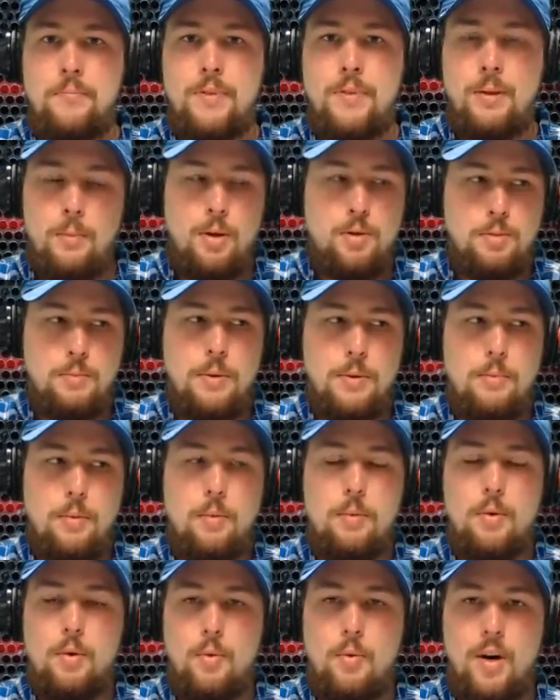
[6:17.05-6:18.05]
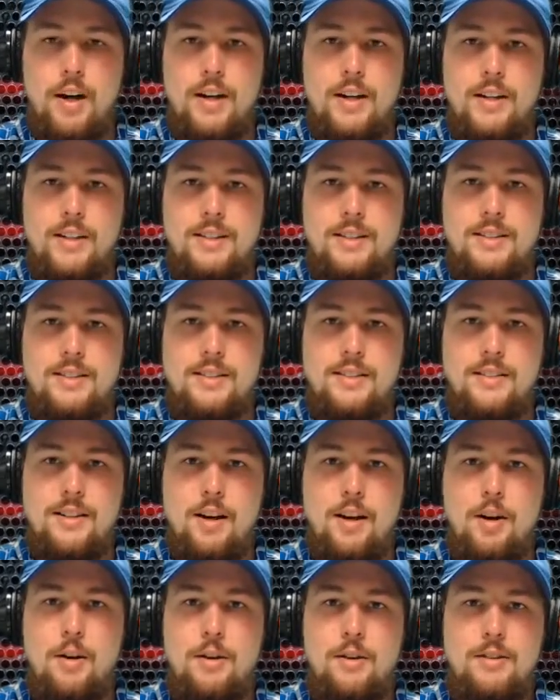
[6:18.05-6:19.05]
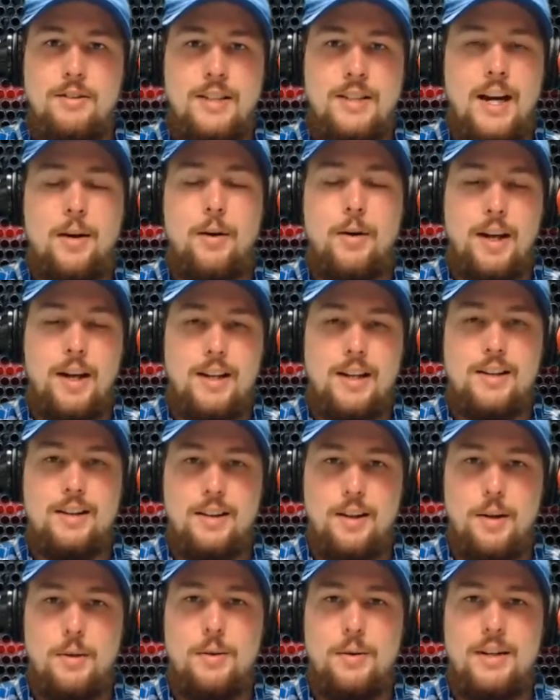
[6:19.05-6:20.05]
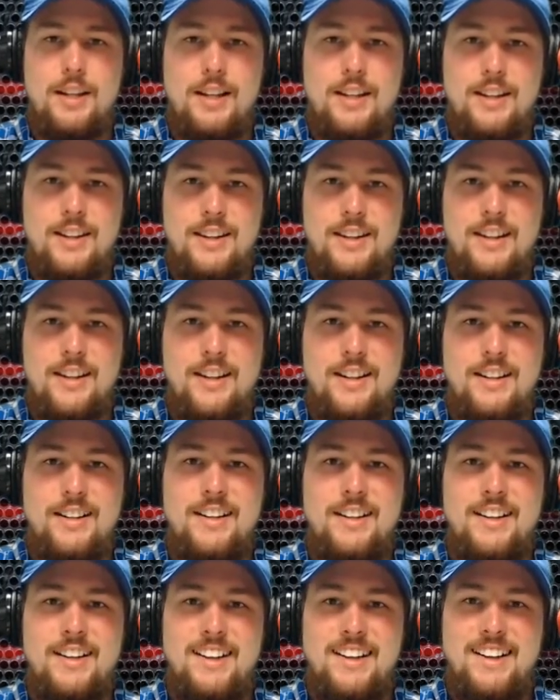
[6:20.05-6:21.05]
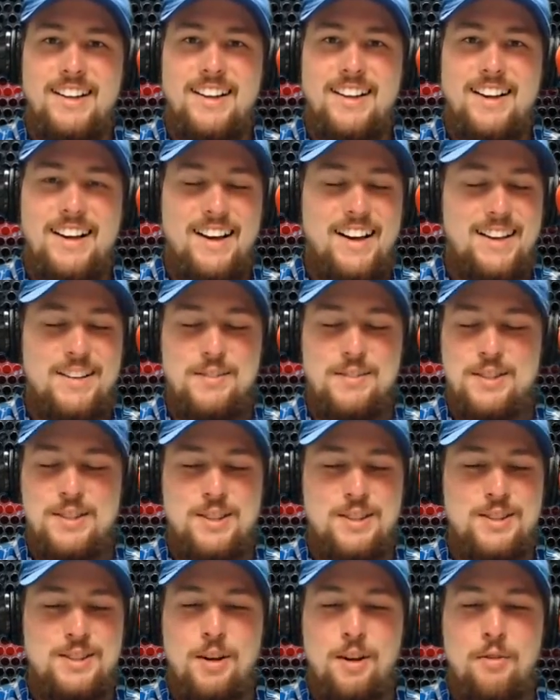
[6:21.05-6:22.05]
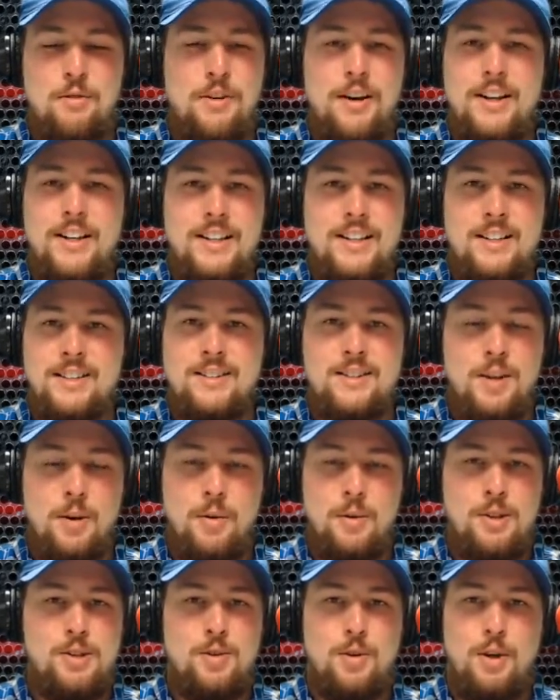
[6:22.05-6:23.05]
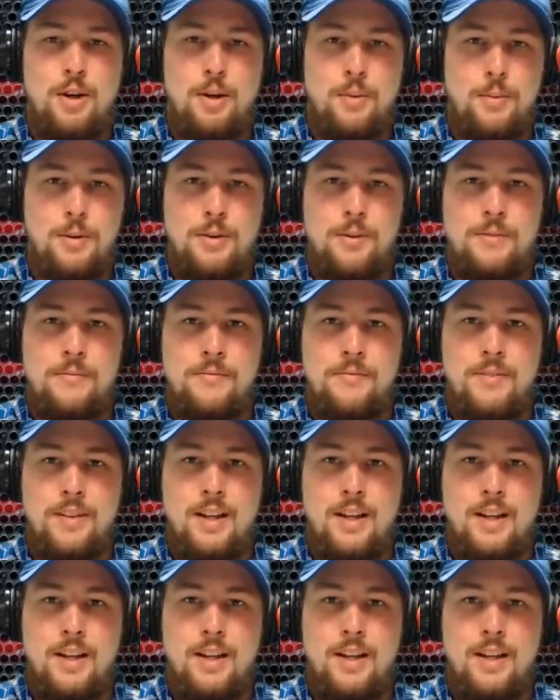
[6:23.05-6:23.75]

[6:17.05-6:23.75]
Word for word: The most memorable one is Hulk tearing into Loki and then uh, it was just so funny and so enjoyable.